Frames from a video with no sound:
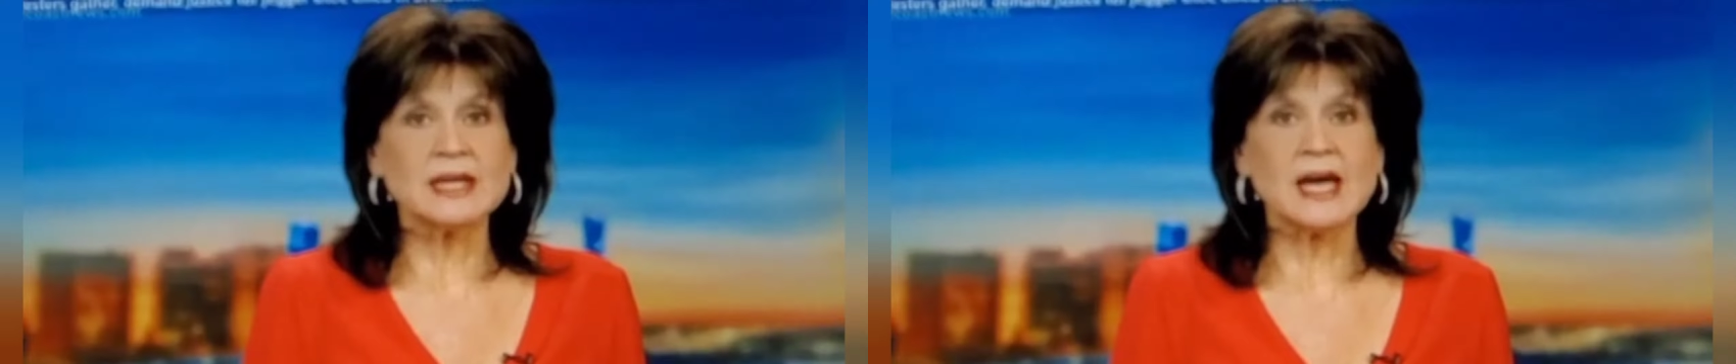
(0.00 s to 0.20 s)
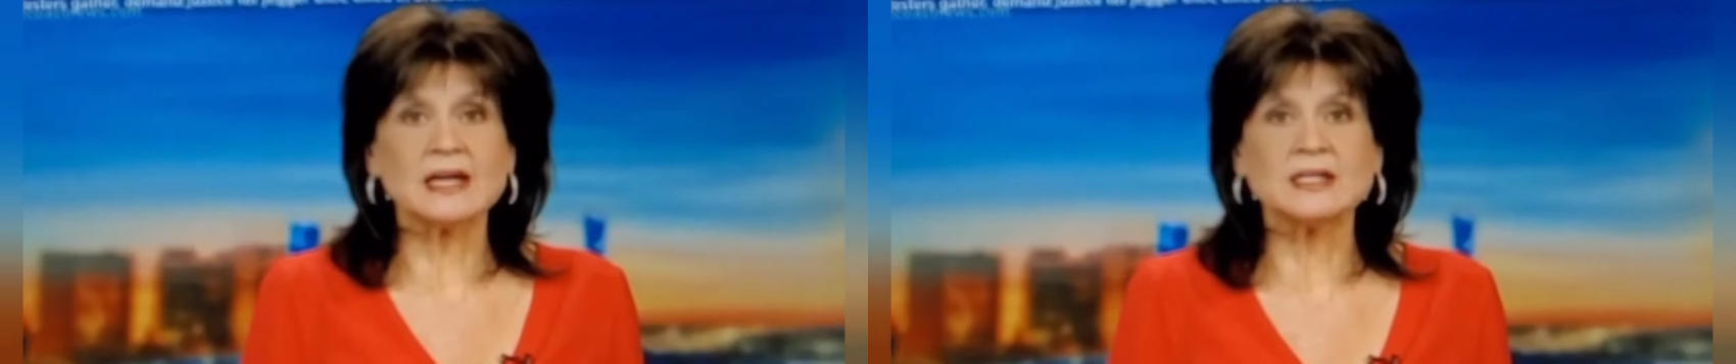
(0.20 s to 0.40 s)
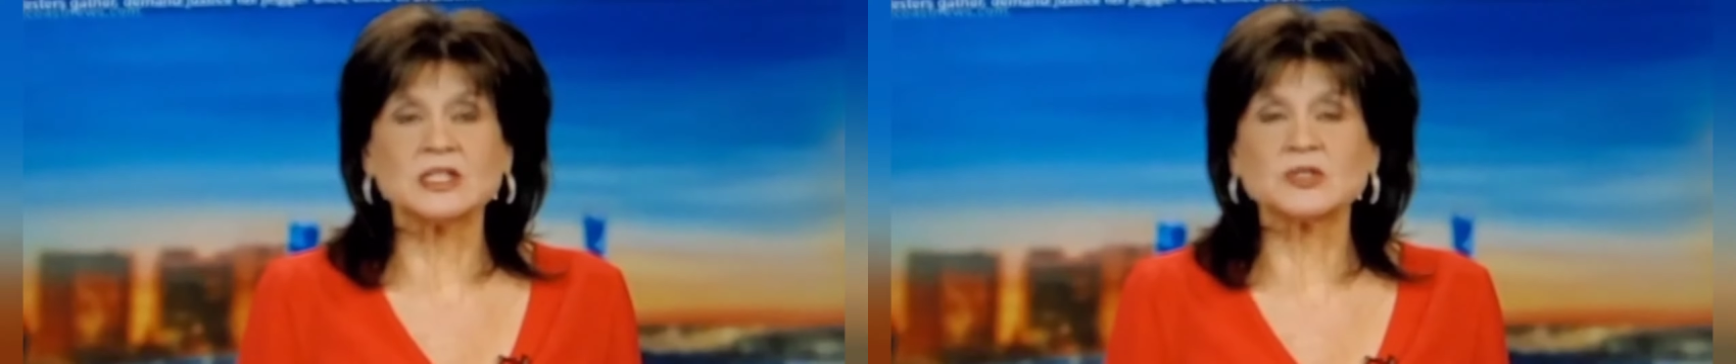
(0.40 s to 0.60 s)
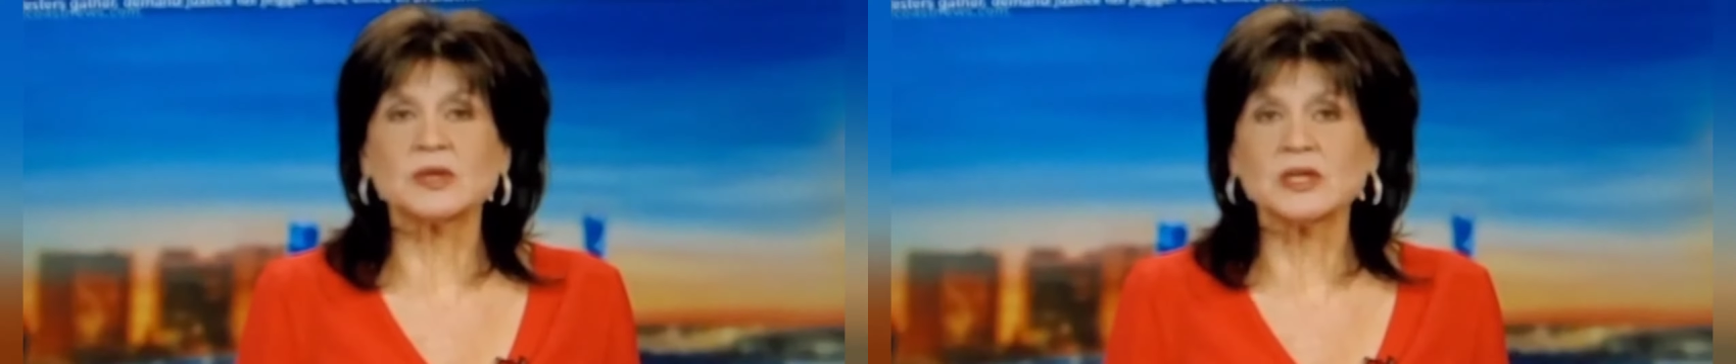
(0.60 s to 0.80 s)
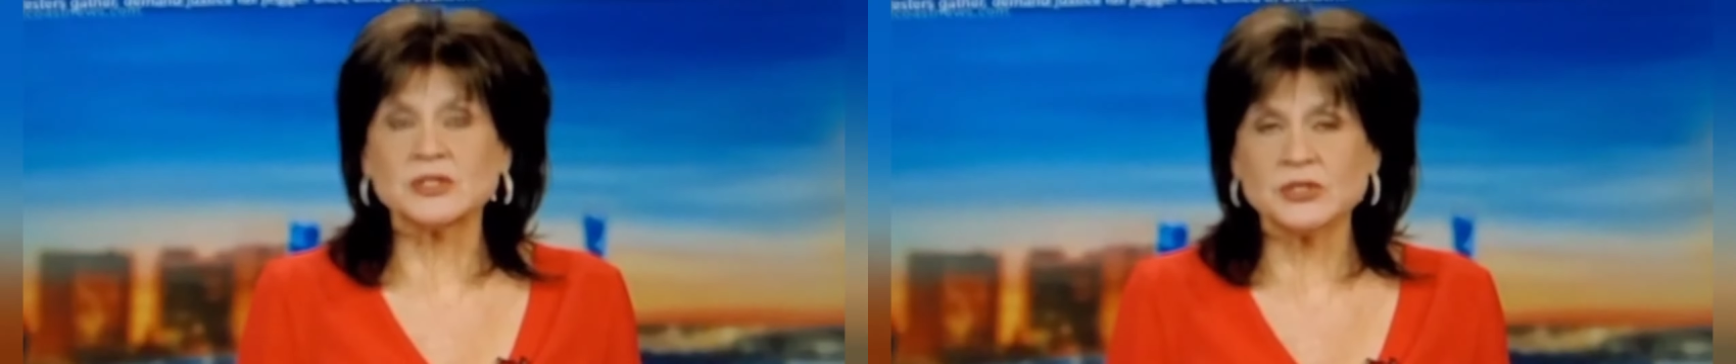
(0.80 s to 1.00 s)
County
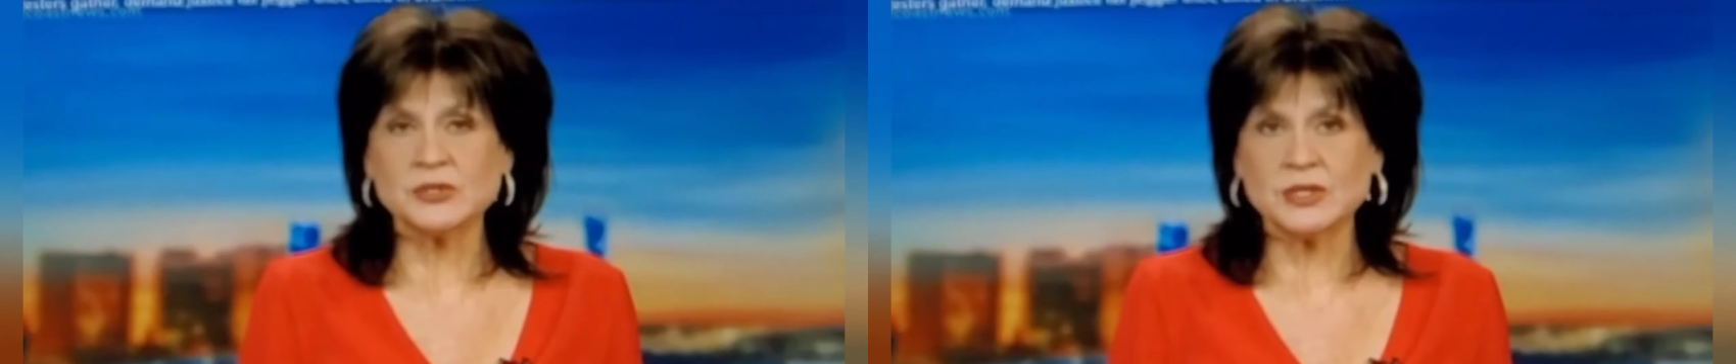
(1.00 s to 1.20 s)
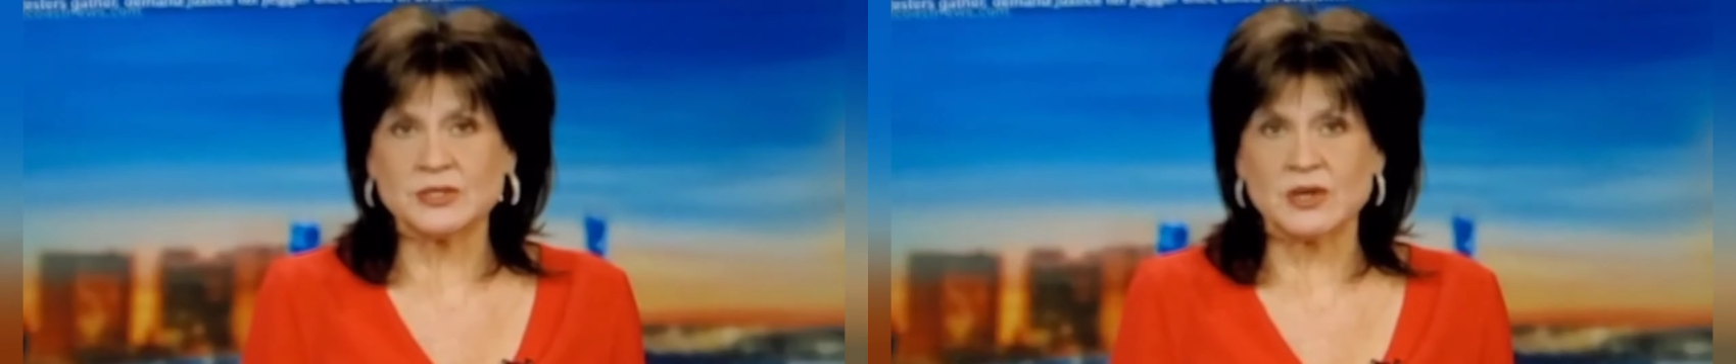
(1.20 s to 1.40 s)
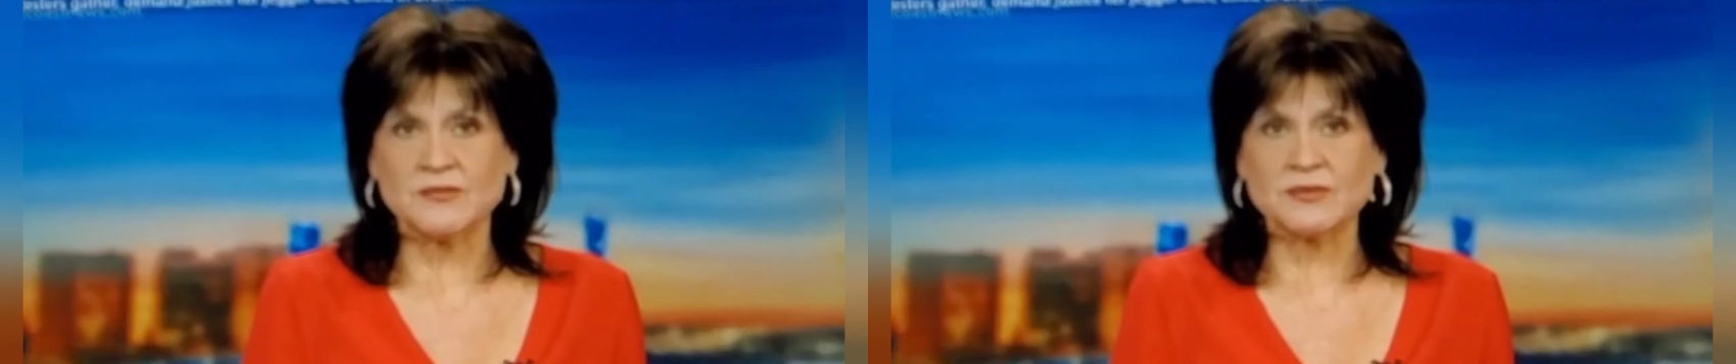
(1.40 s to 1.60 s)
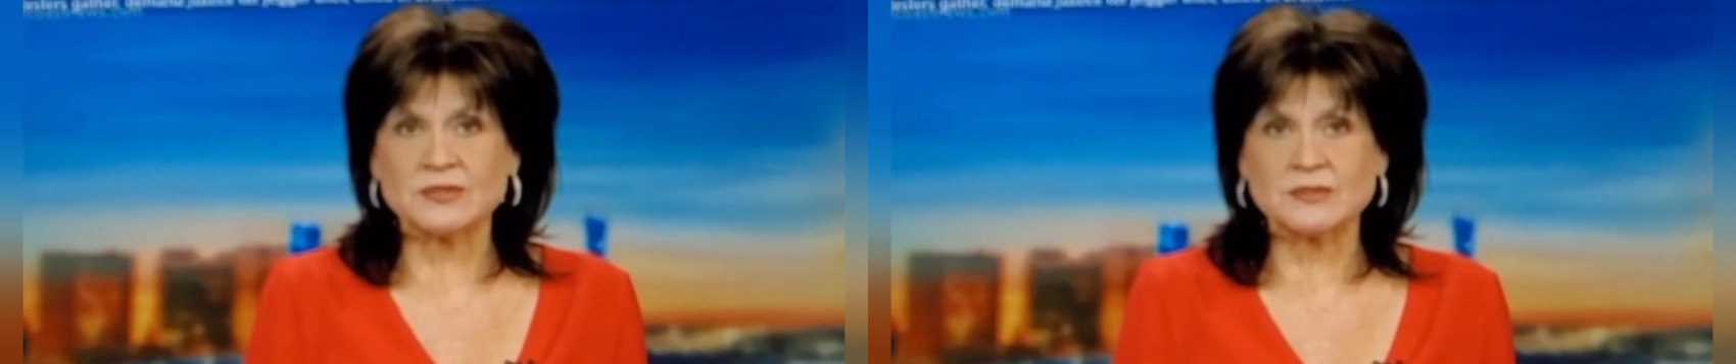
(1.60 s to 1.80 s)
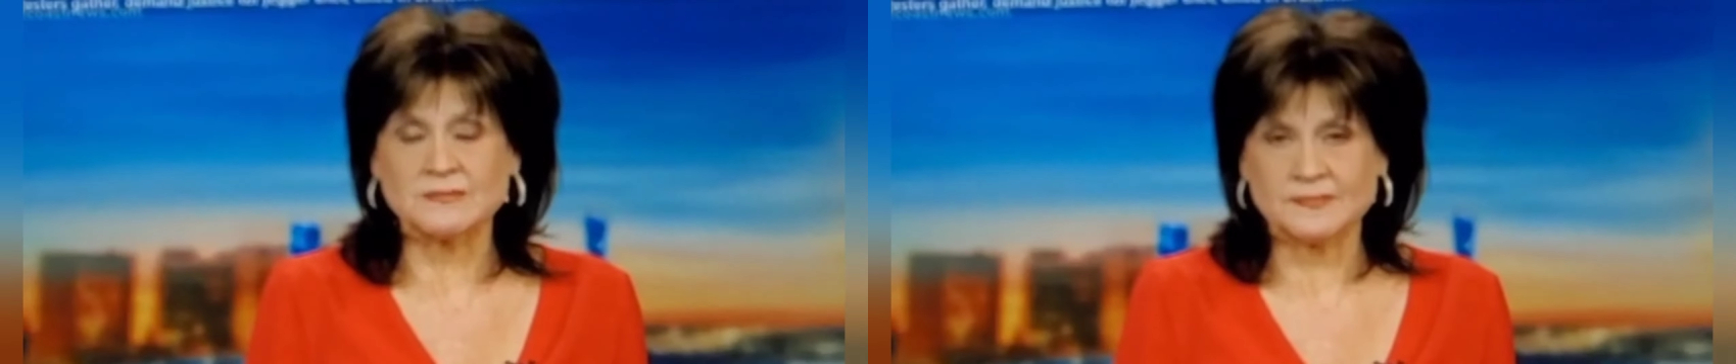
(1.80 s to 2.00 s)
District Attorney's
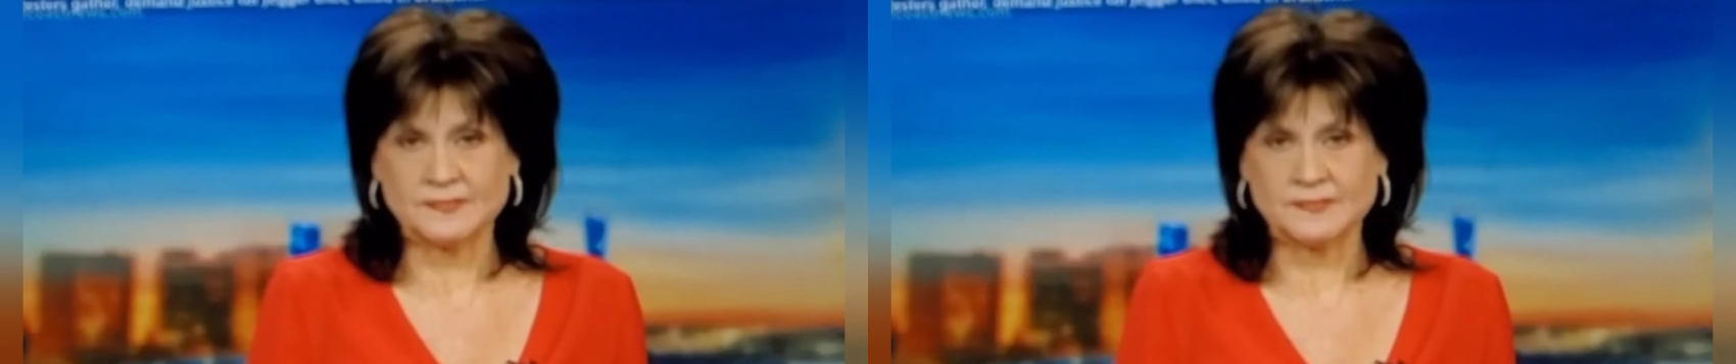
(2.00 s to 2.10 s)
Office.